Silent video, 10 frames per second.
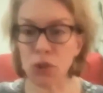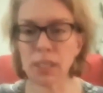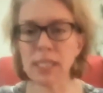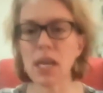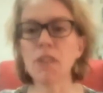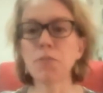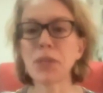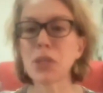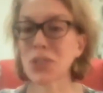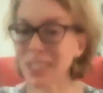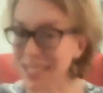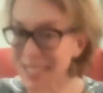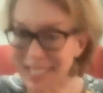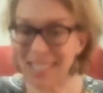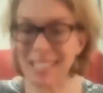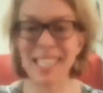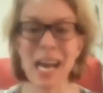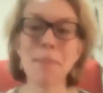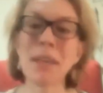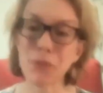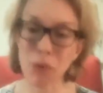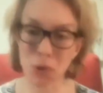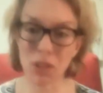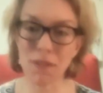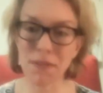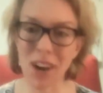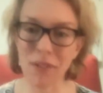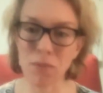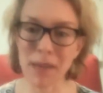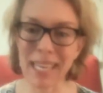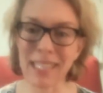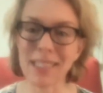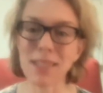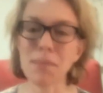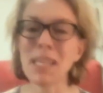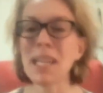yourself, because this is coming from your survival mechanisms.